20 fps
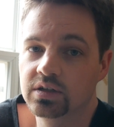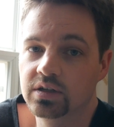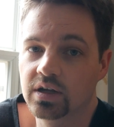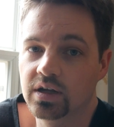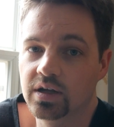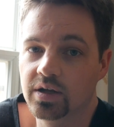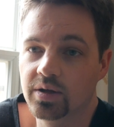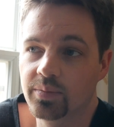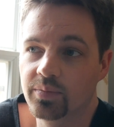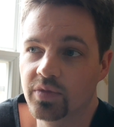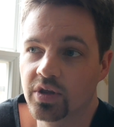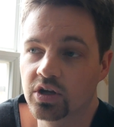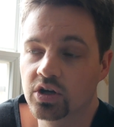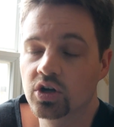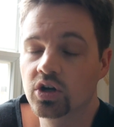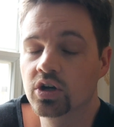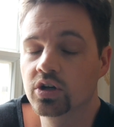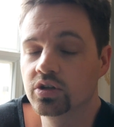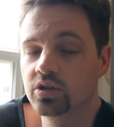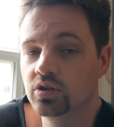And
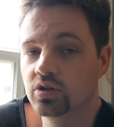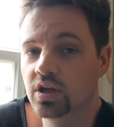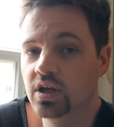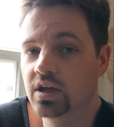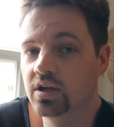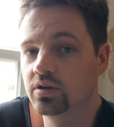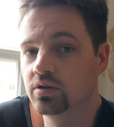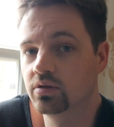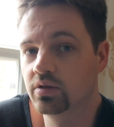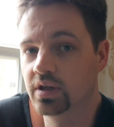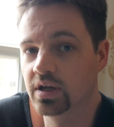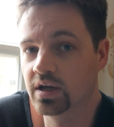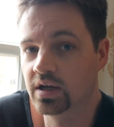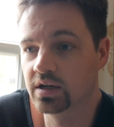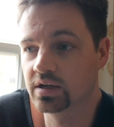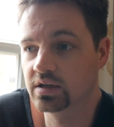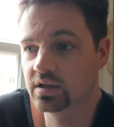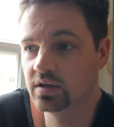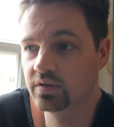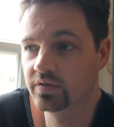currently you can't do
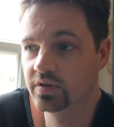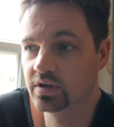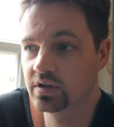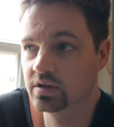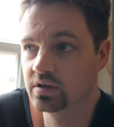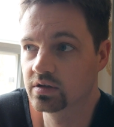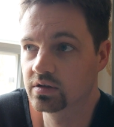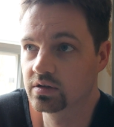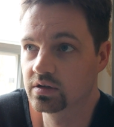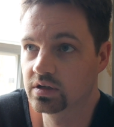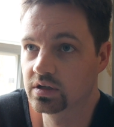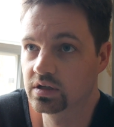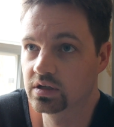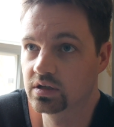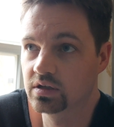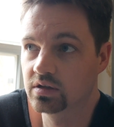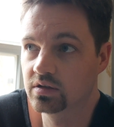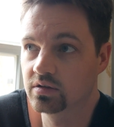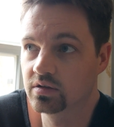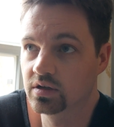that even,
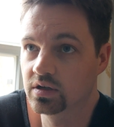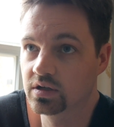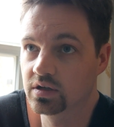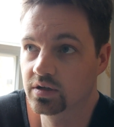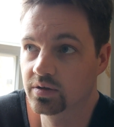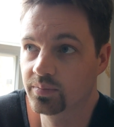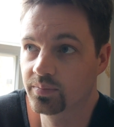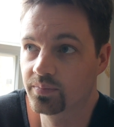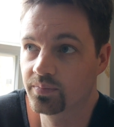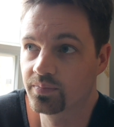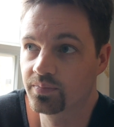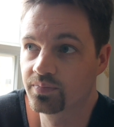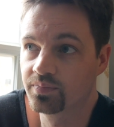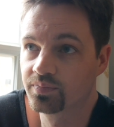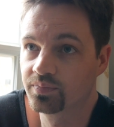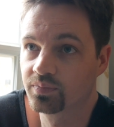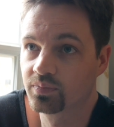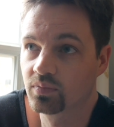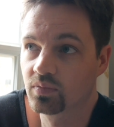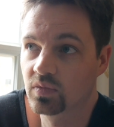
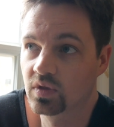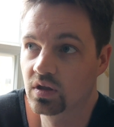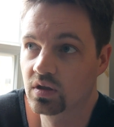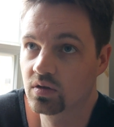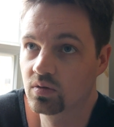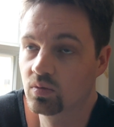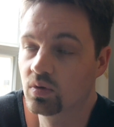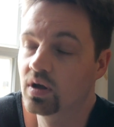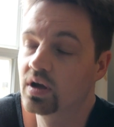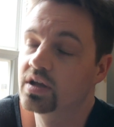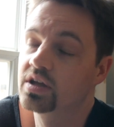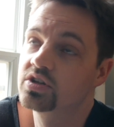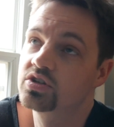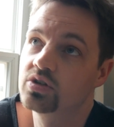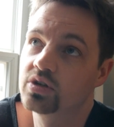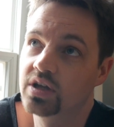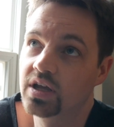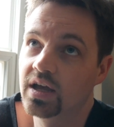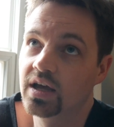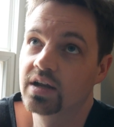well, I guess
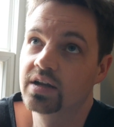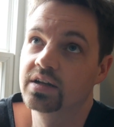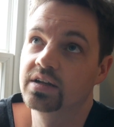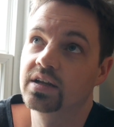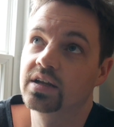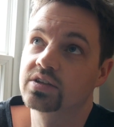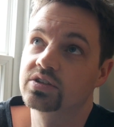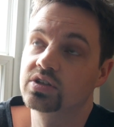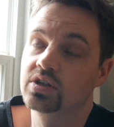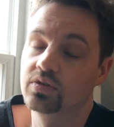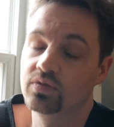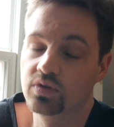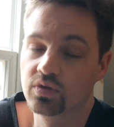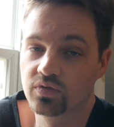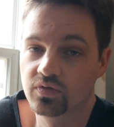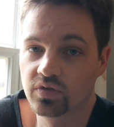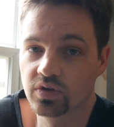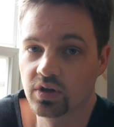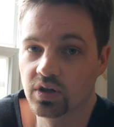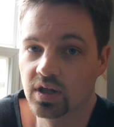you can in Tesla if you
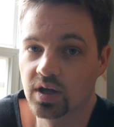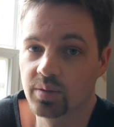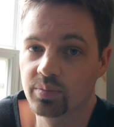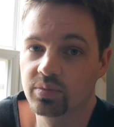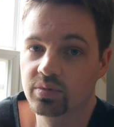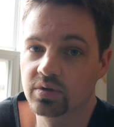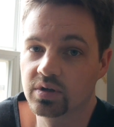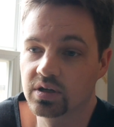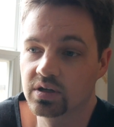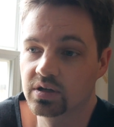fill up,